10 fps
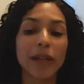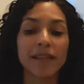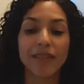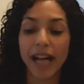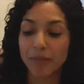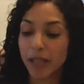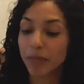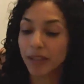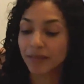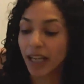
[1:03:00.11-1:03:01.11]
when we
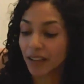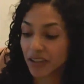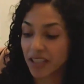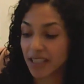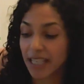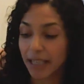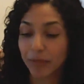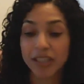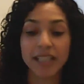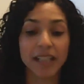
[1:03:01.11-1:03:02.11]
invite people of color to
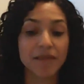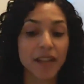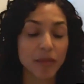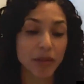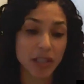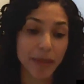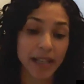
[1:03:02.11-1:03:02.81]
the table to give their